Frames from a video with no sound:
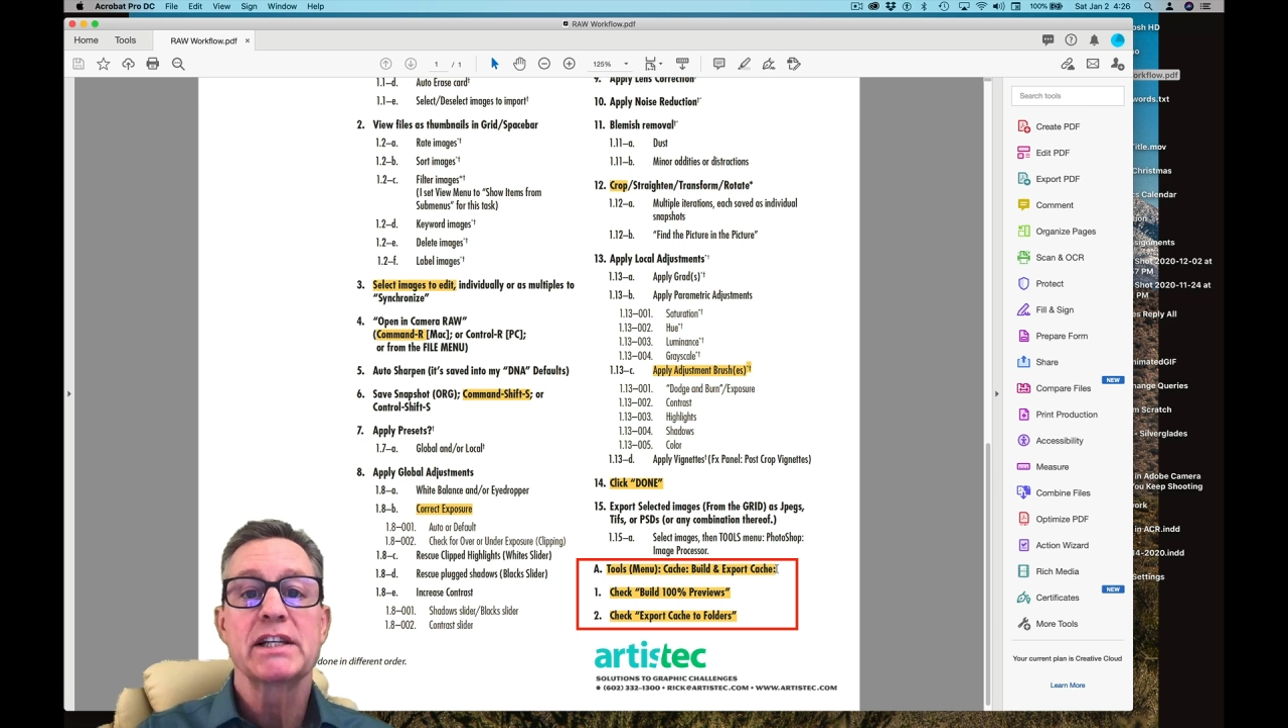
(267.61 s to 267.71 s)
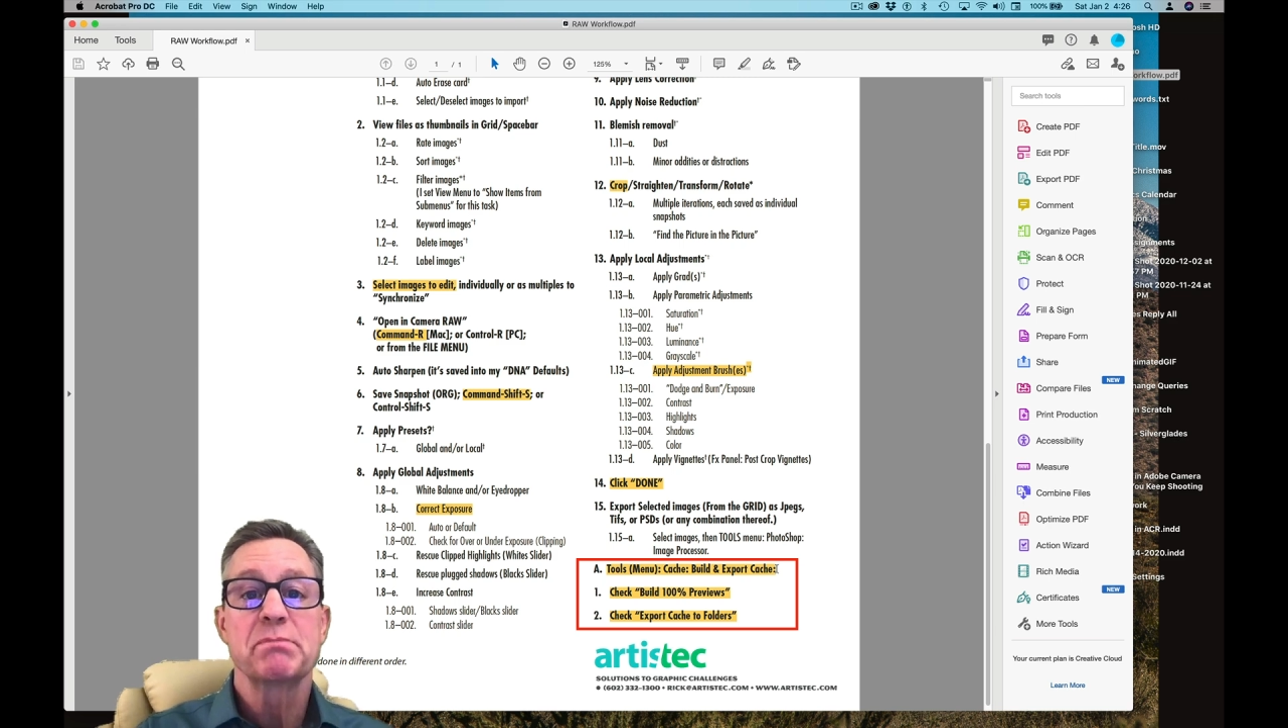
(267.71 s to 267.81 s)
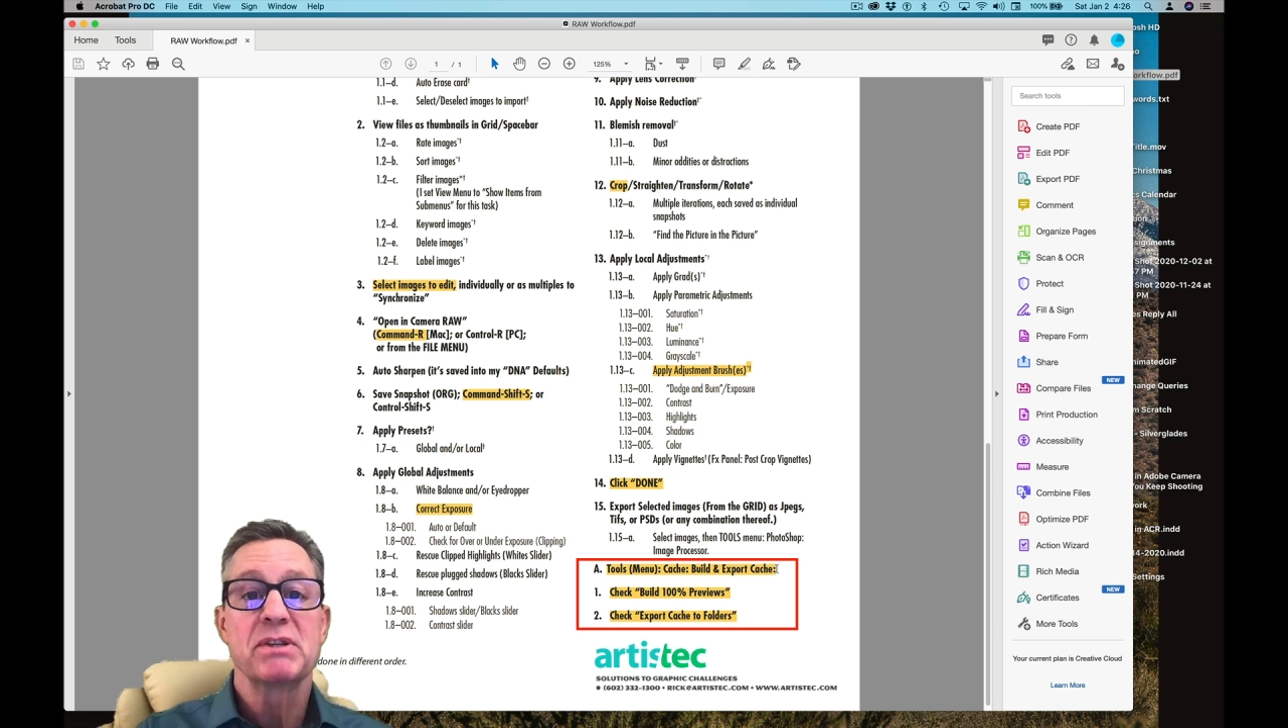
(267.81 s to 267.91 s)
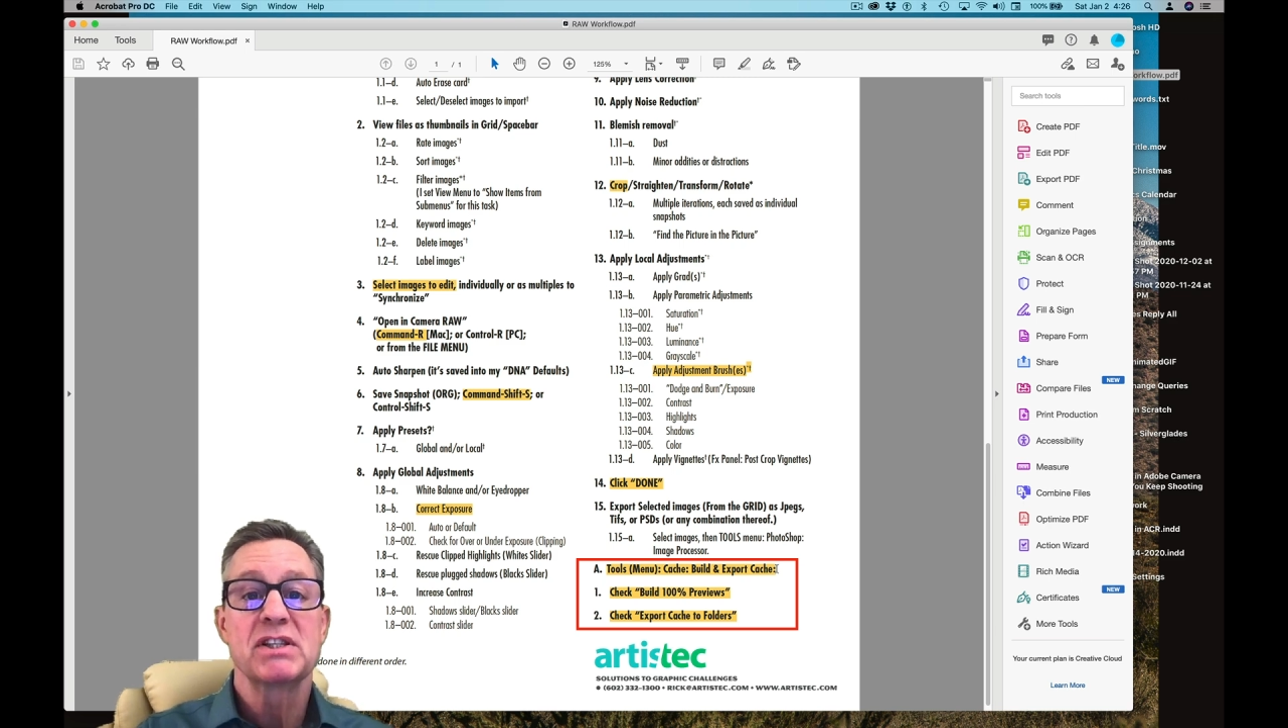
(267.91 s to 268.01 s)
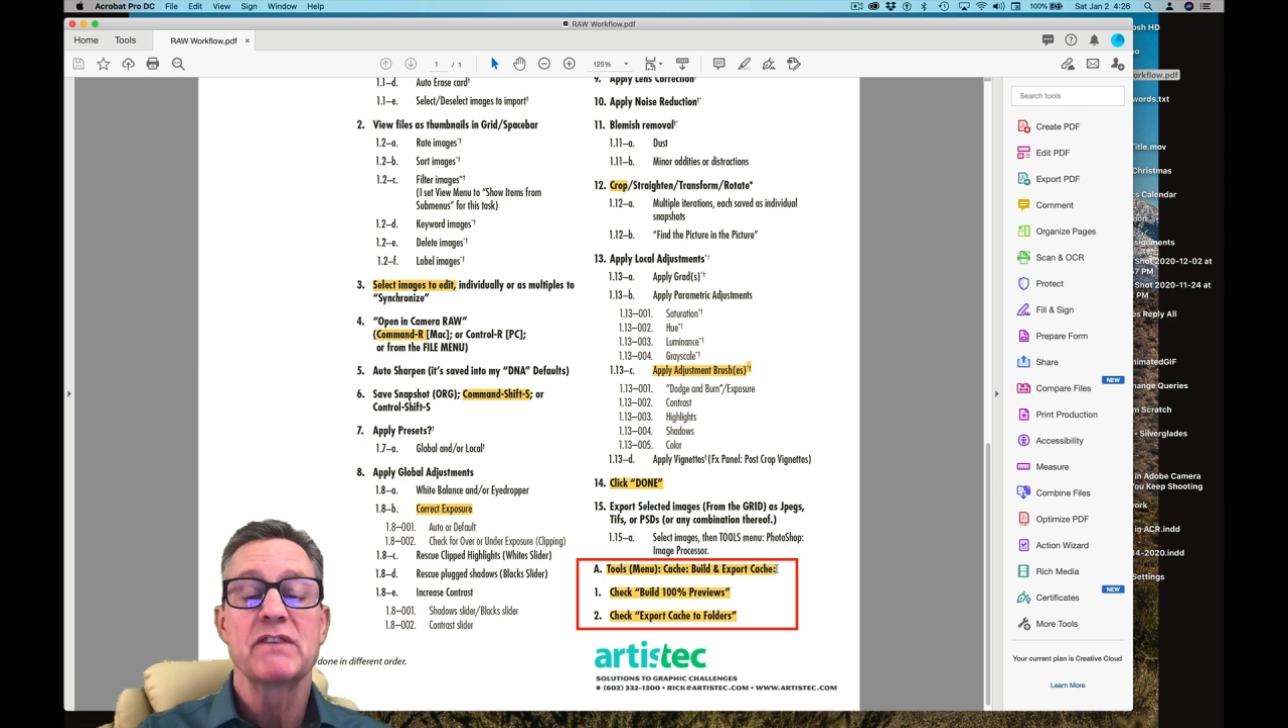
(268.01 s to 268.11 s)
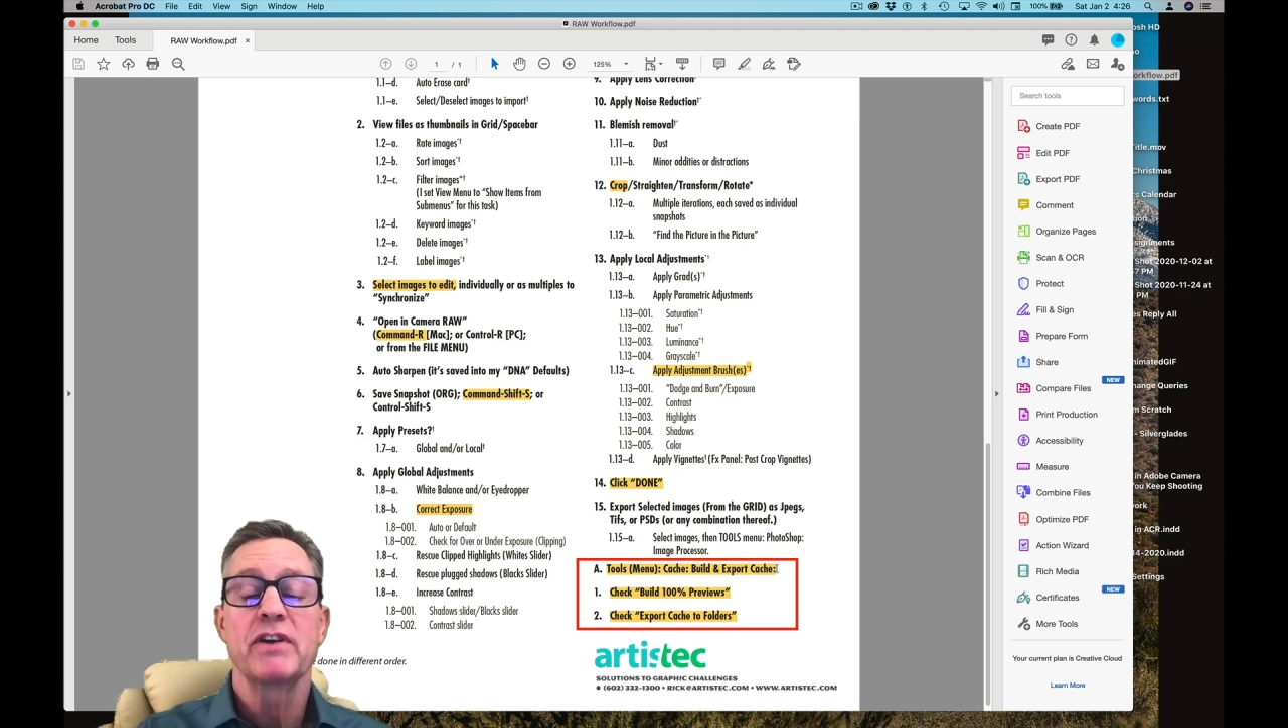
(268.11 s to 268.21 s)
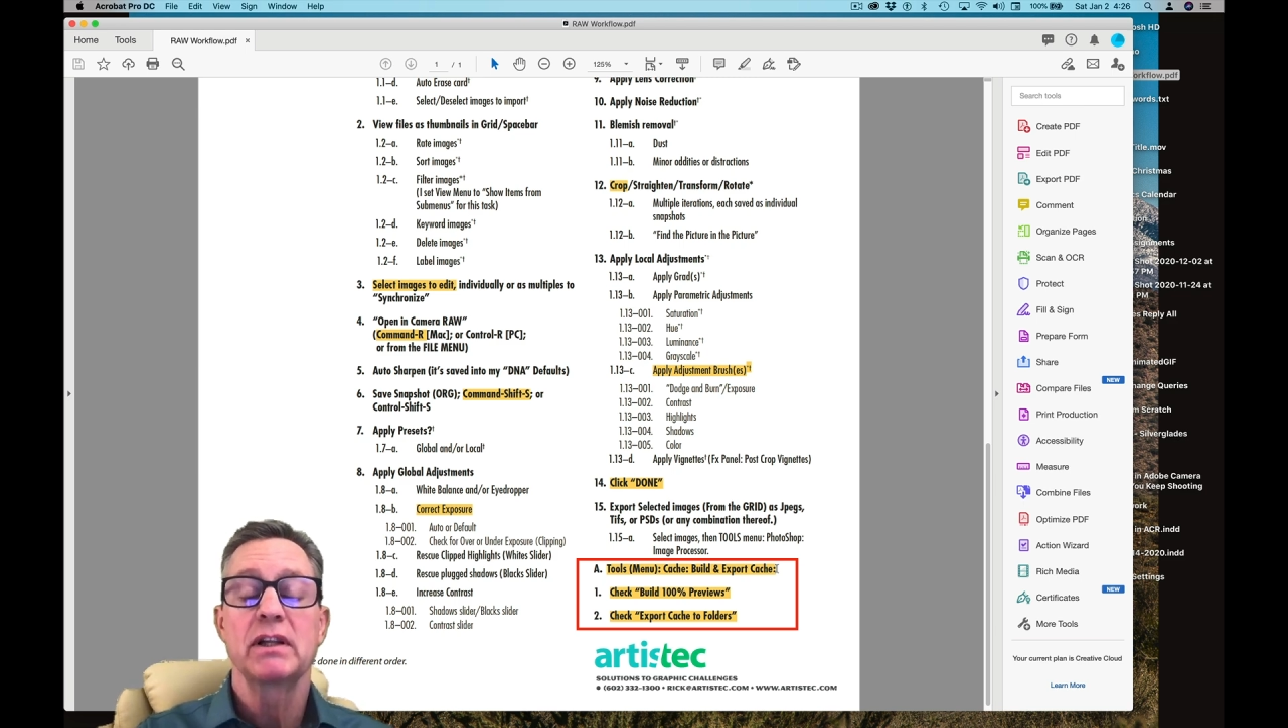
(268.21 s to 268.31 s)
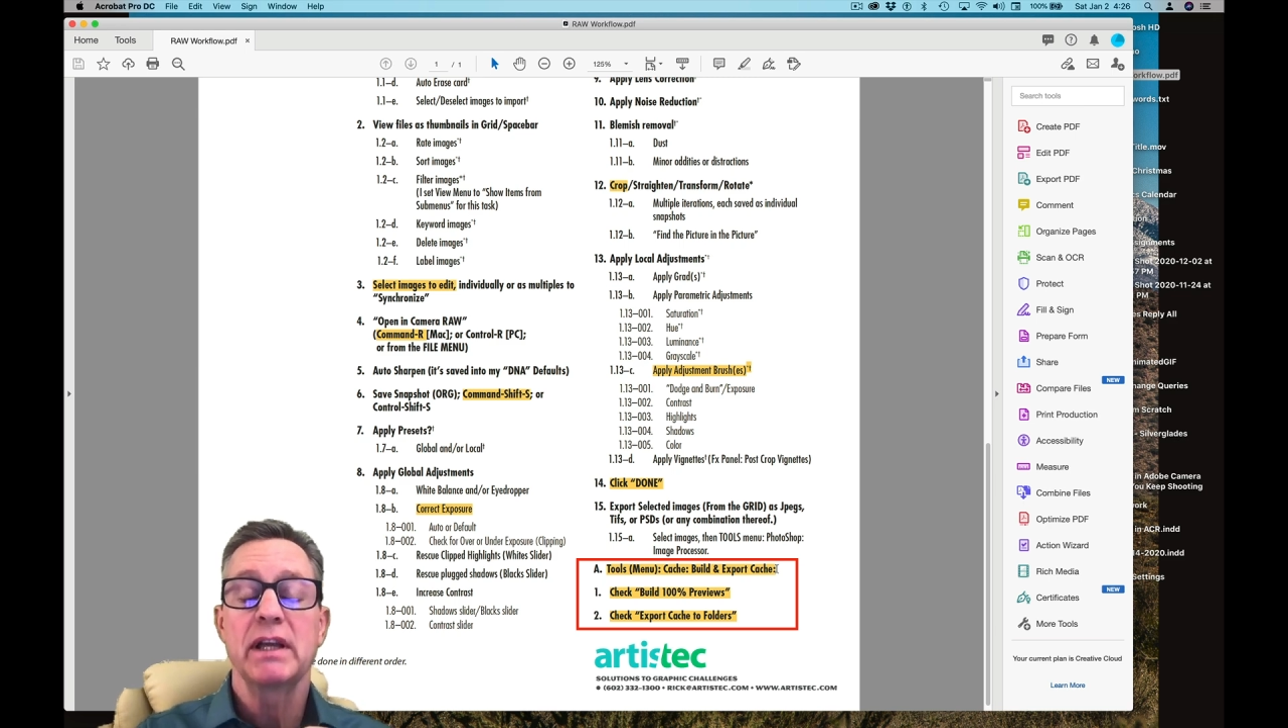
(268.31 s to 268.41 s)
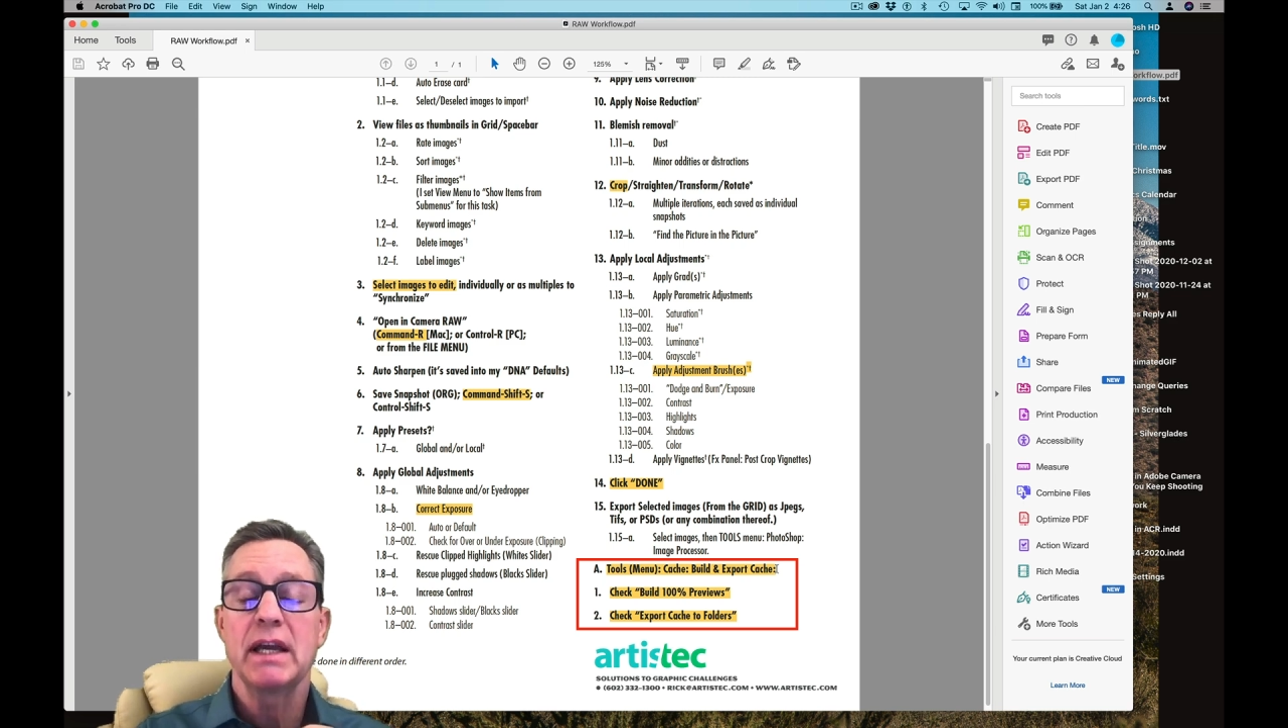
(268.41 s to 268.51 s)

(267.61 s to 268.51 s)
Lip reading: specifically,